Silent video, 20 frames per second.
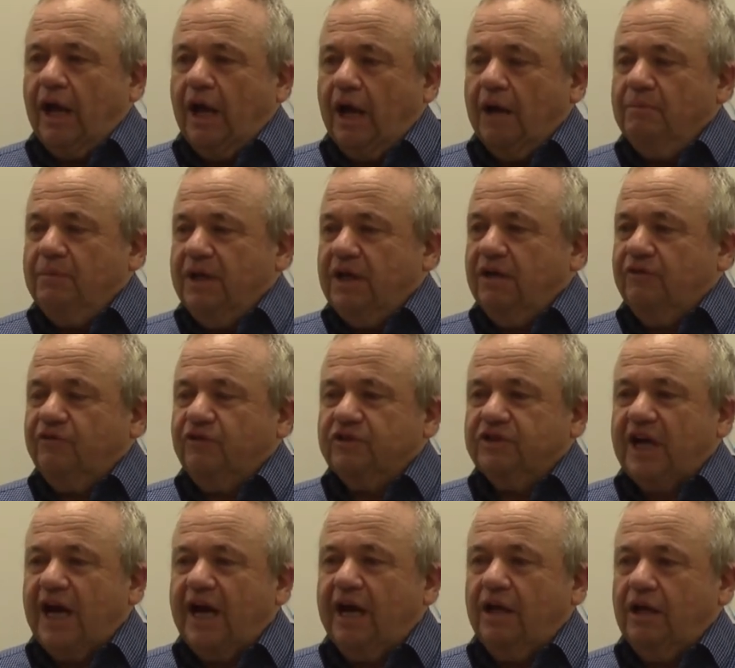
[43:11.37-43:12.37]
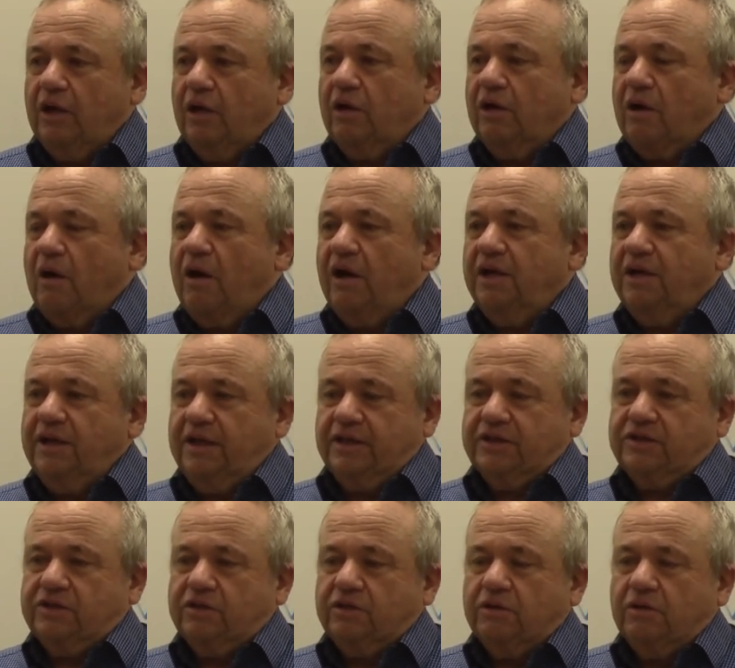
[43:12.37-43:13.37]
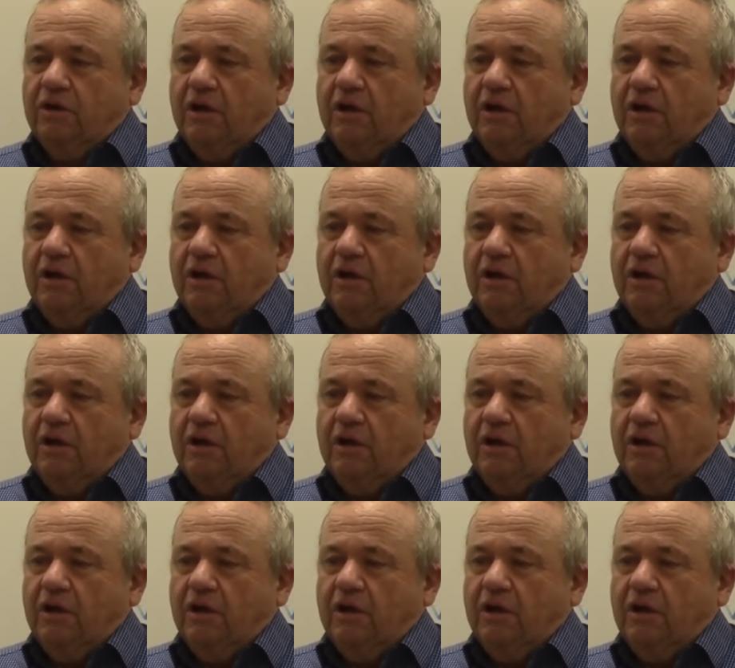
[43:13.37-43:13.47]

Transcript: a meaningful dialogue on this.